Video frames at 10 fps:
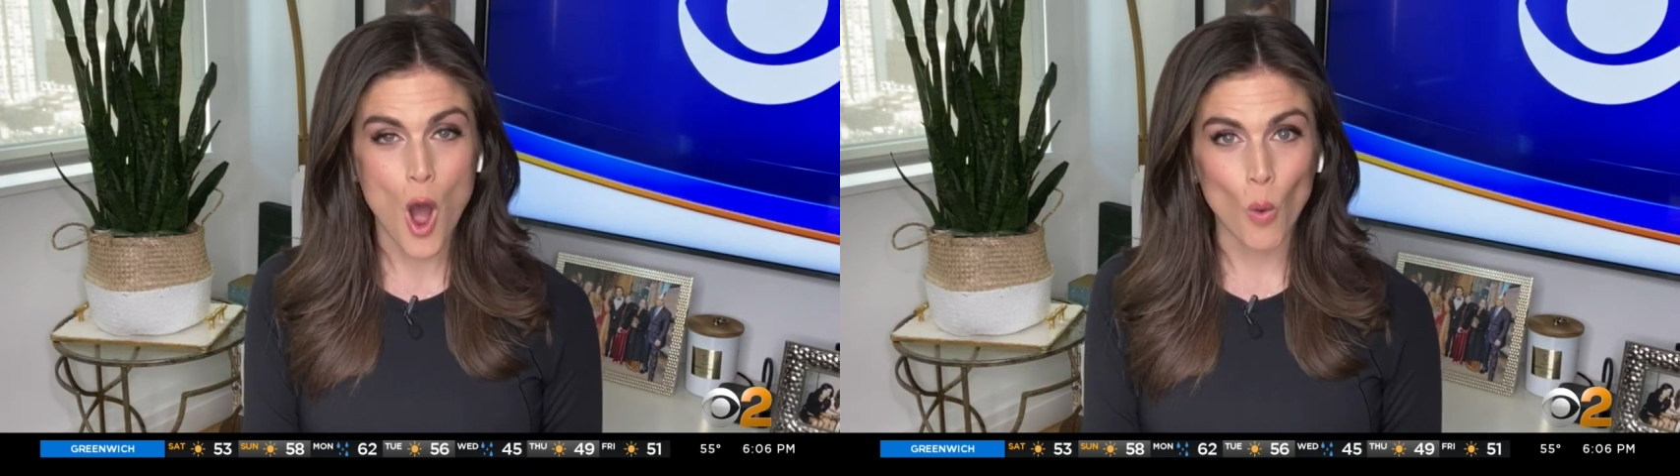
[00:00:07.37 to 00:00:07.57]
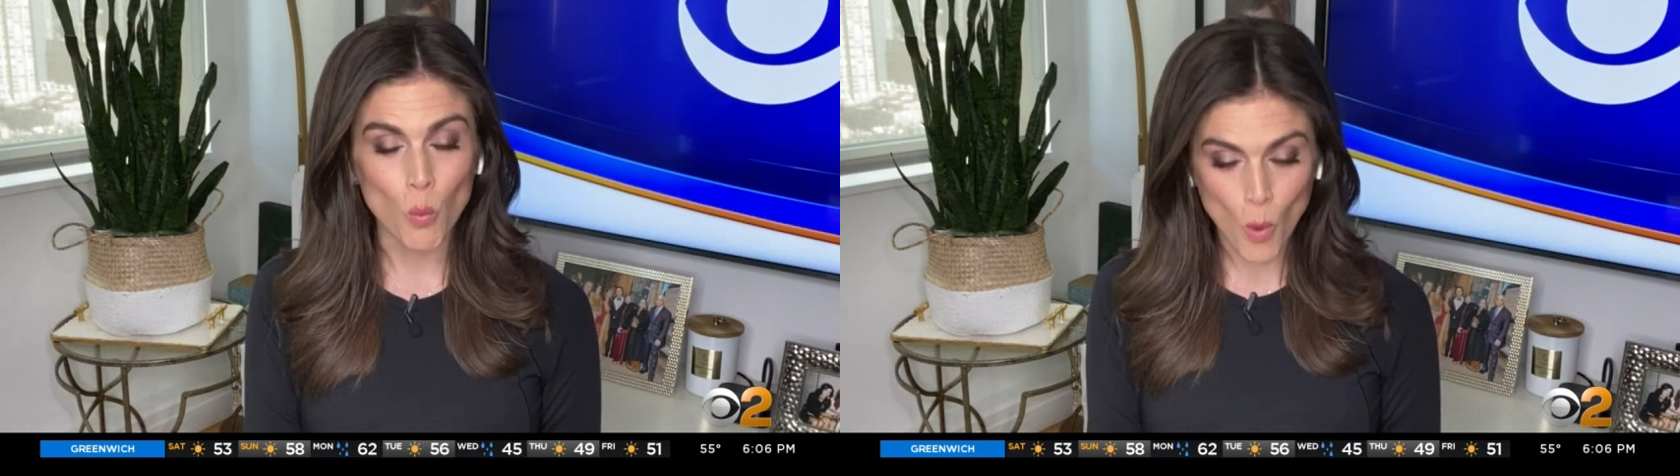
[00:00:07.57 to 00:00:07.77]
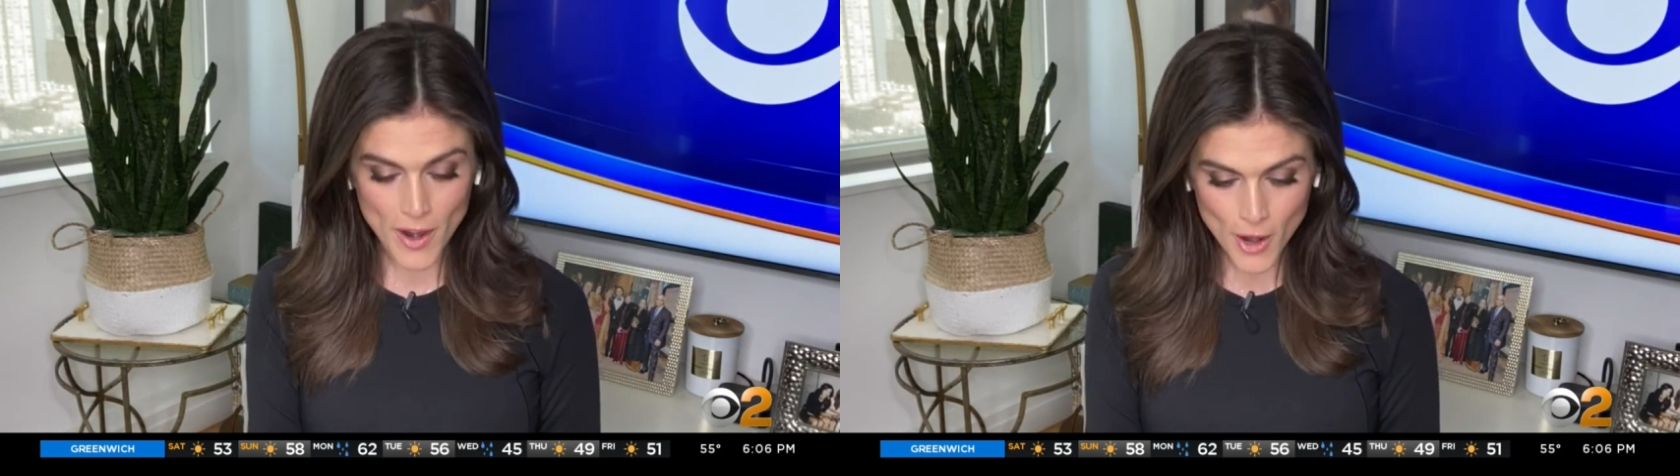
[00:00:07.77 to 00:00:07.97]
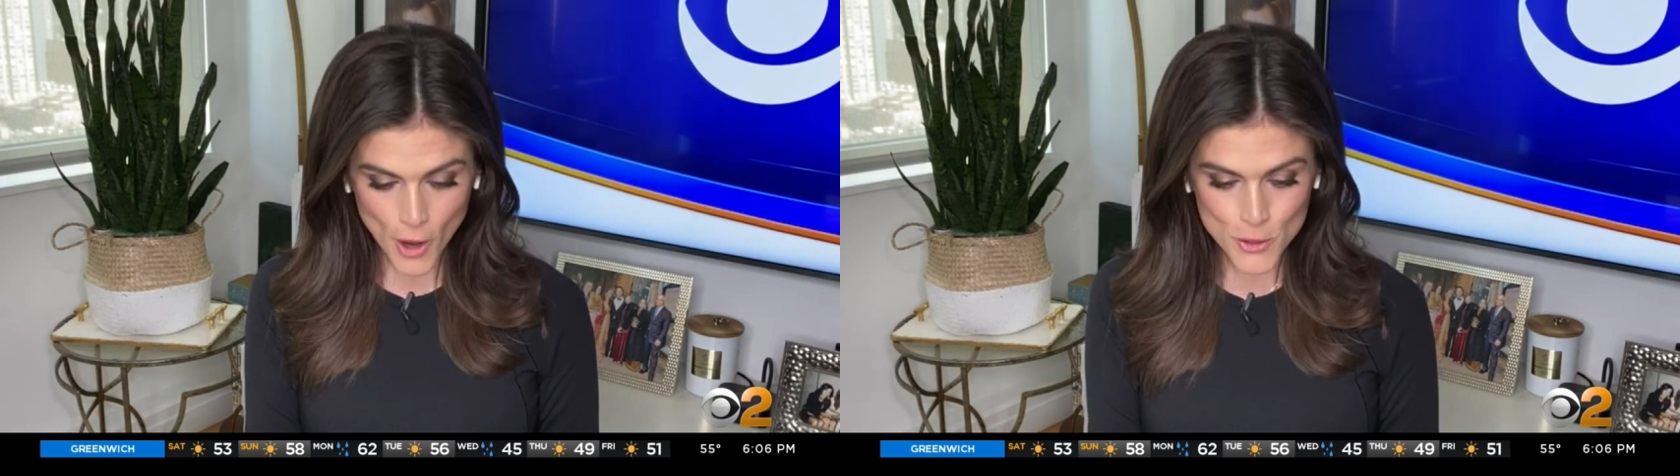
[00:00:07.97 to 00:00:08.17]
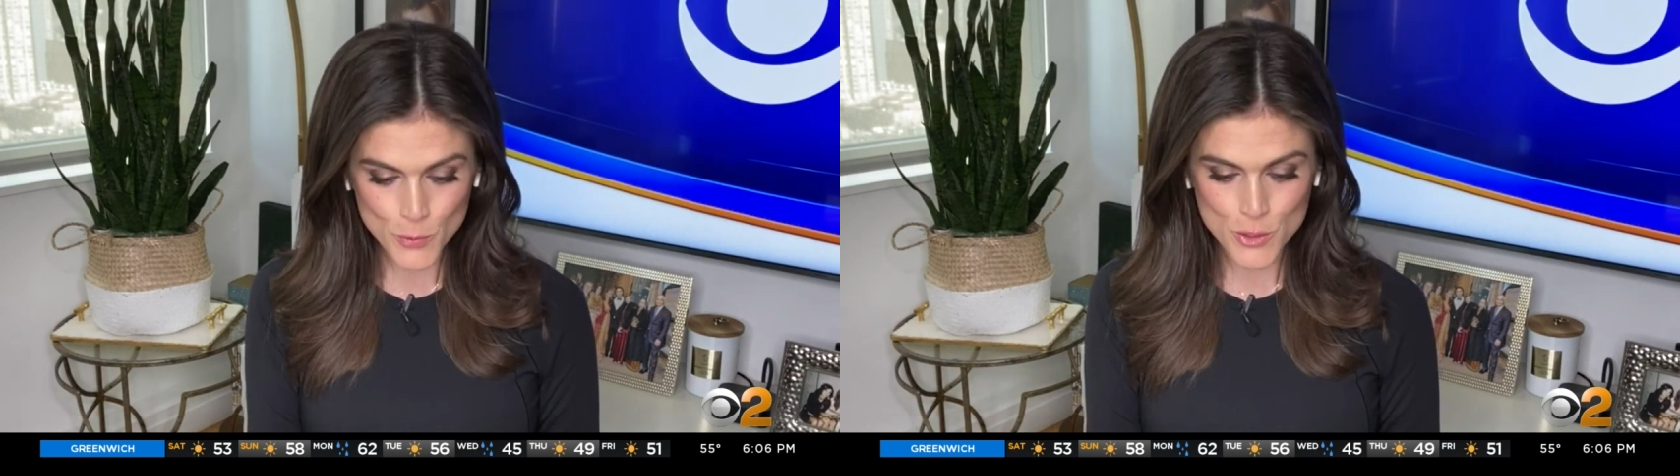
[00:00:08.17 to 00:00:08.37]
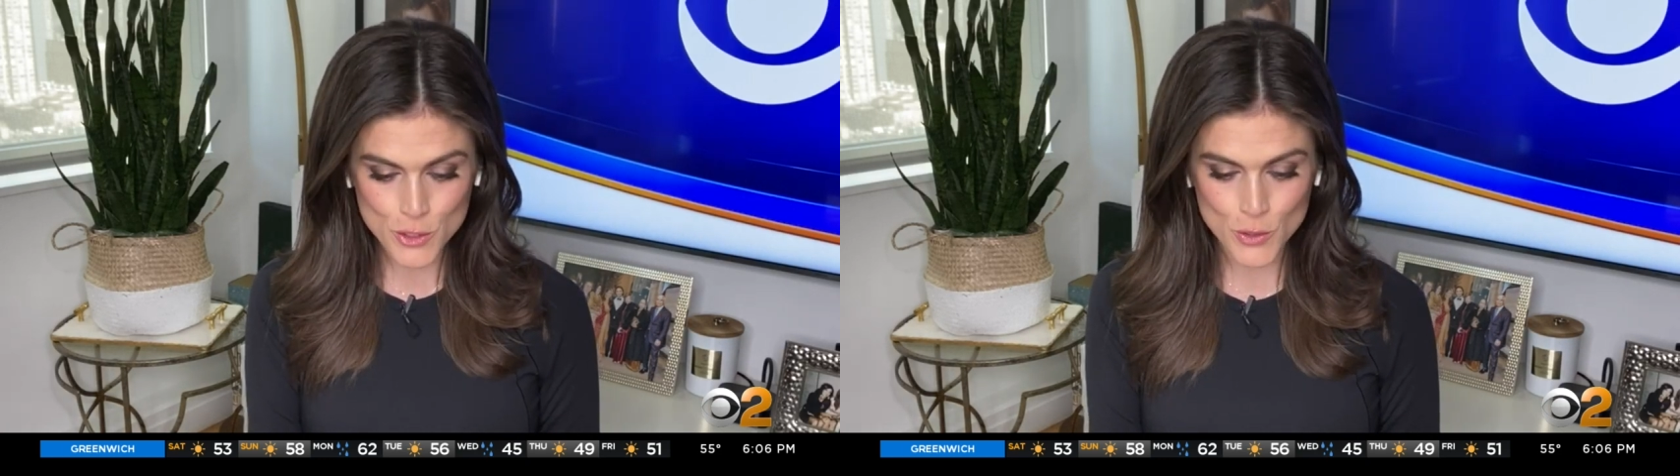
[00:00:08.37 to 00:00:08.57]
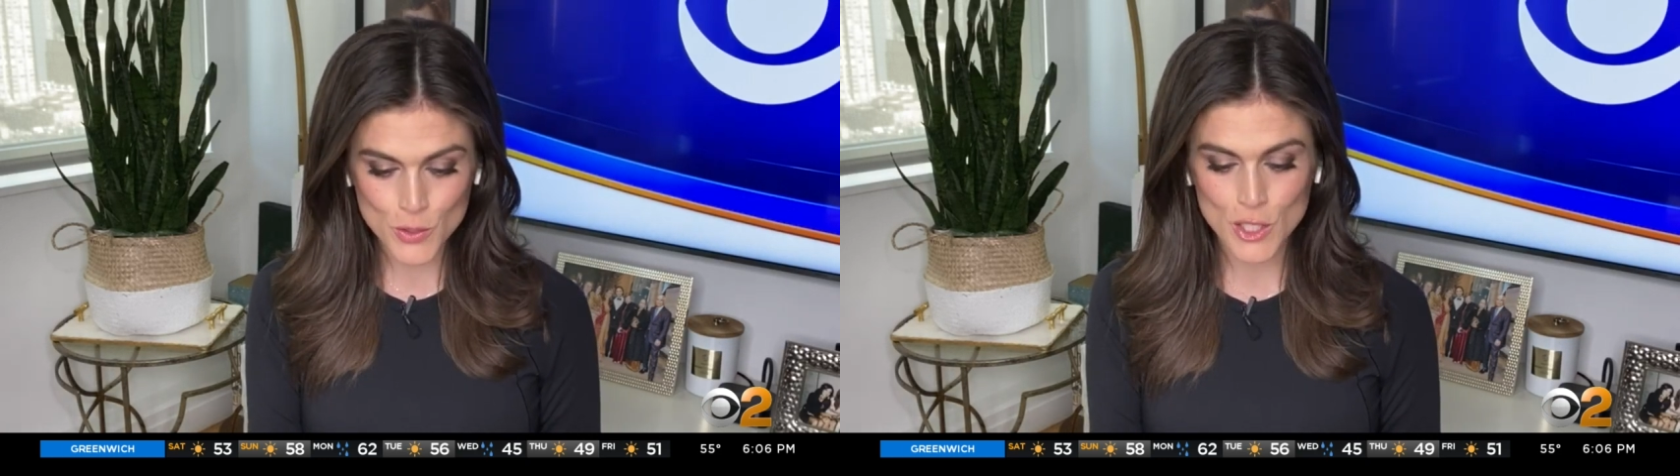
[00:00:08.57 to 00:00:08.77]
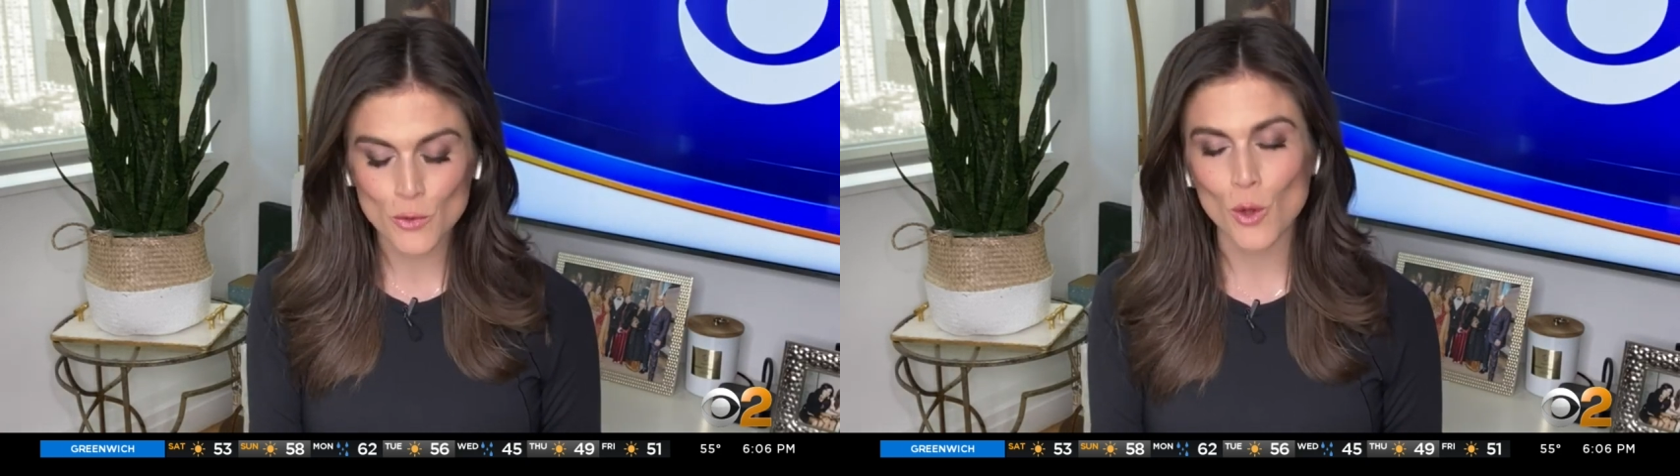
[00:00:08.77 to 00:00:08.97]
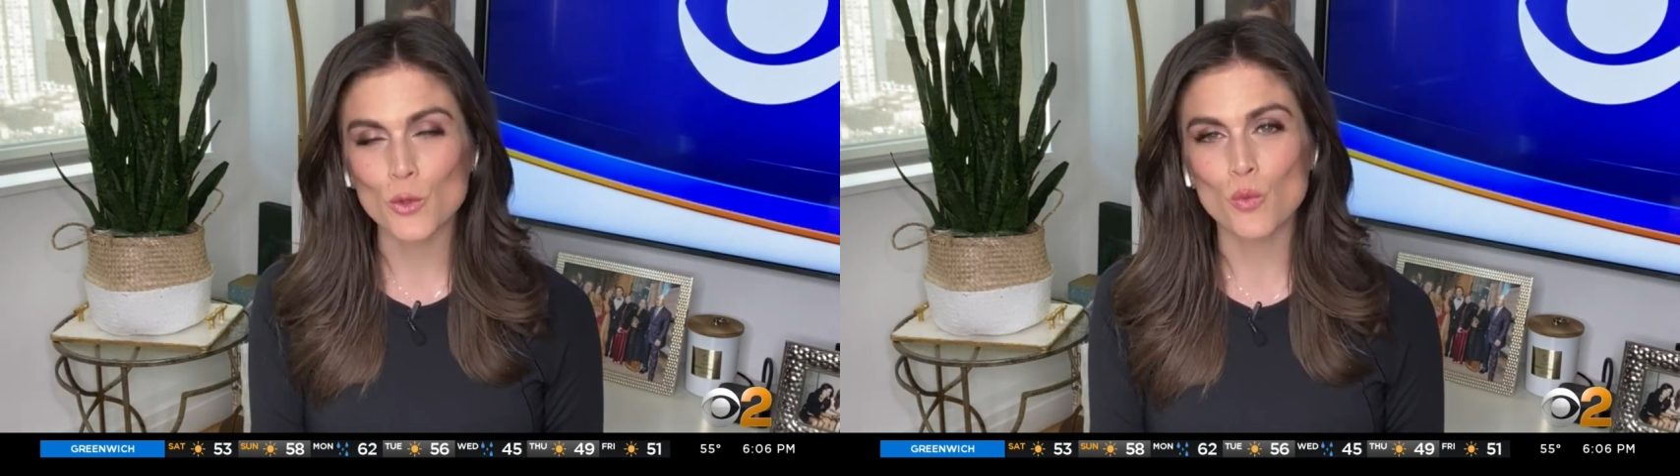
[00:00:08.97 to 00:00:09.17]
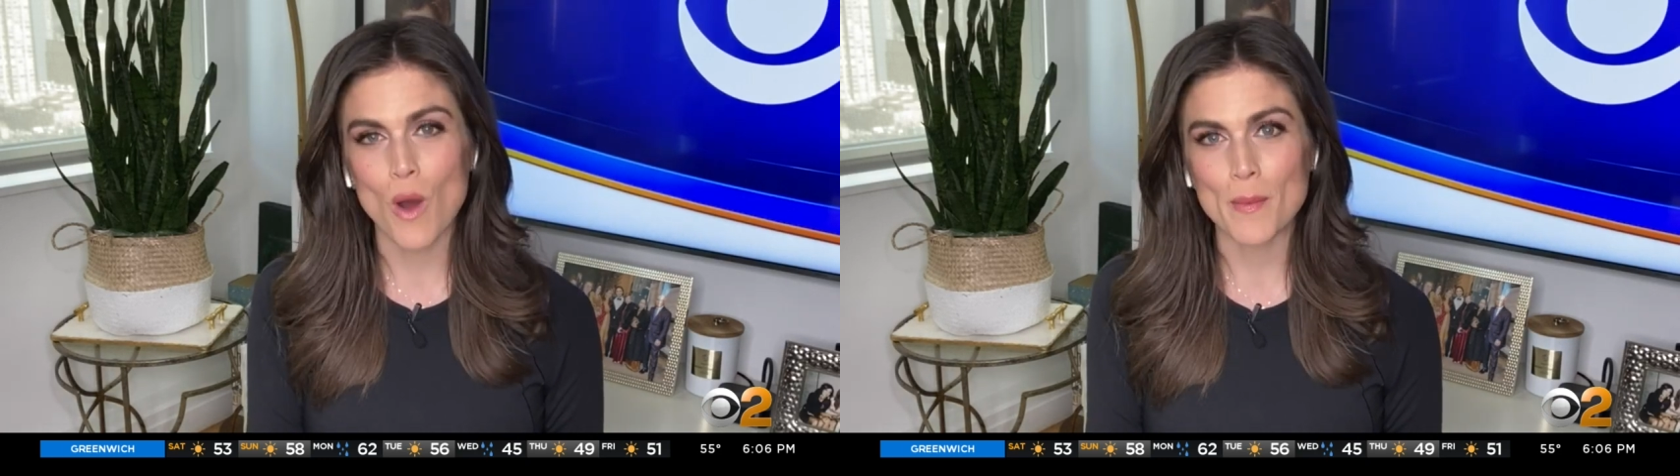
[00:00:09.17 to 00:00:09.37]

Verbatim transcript: A 102 year old